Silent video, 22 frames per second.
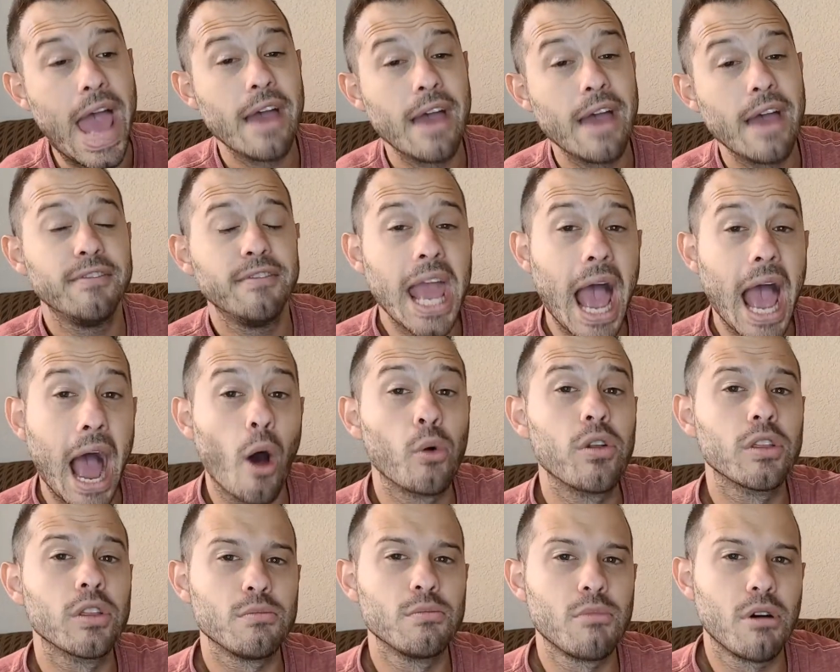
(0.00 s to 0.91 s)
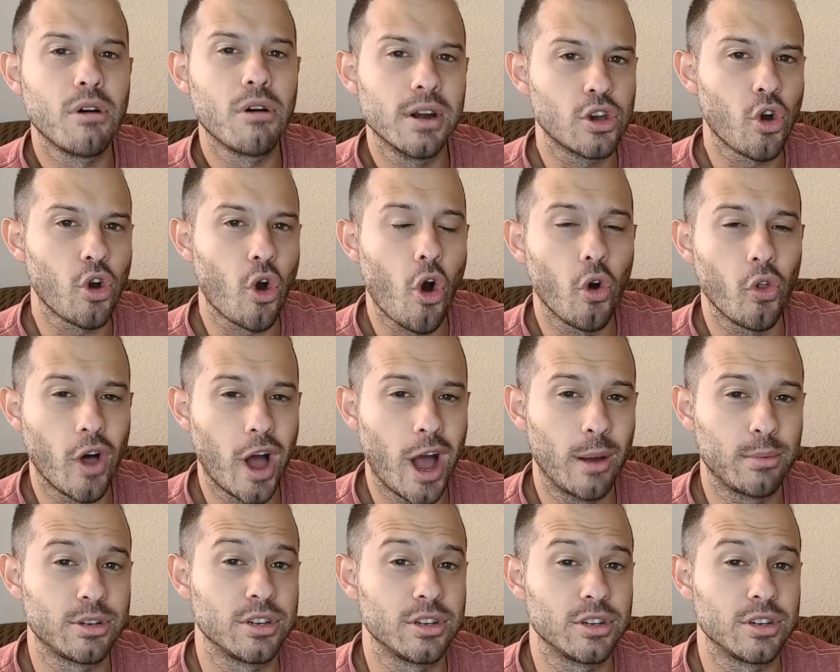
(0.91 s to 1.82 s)
heavy out of the money call
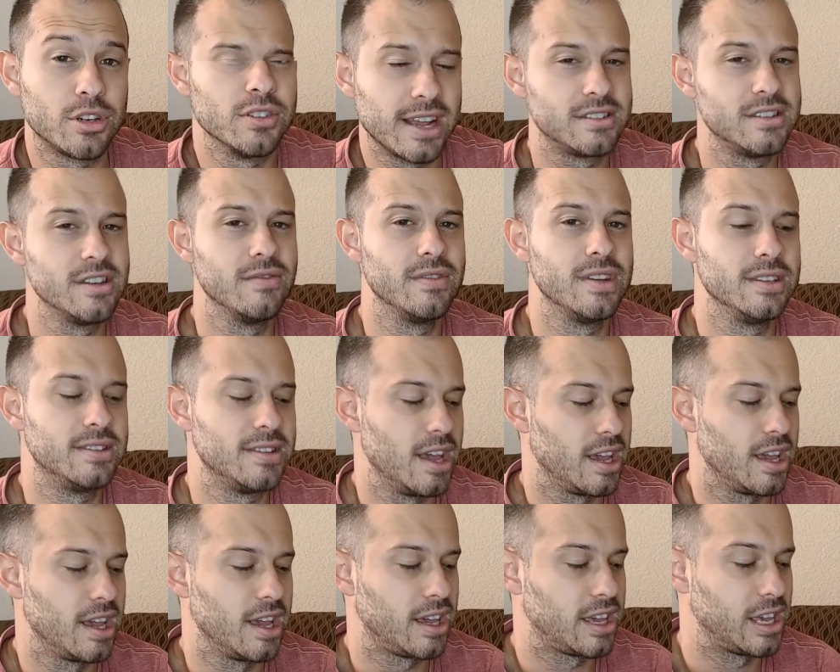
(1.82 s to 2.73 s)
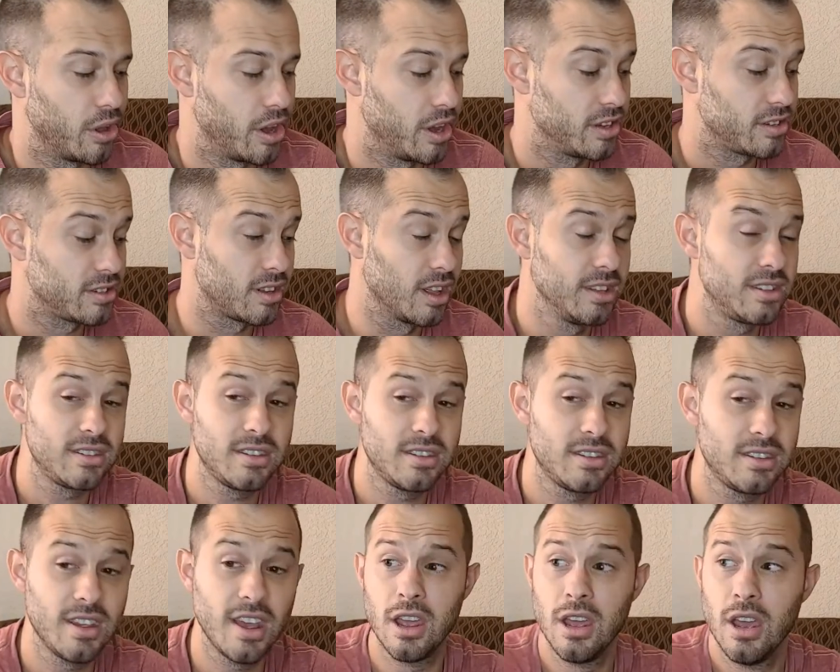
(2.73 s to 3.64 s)
options activity taking place,
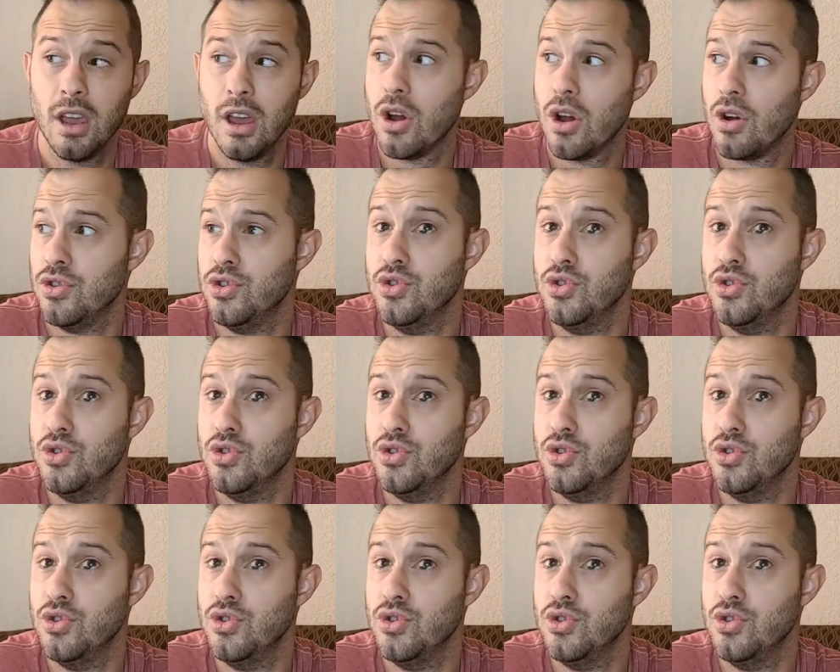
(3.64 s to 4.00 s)
let's say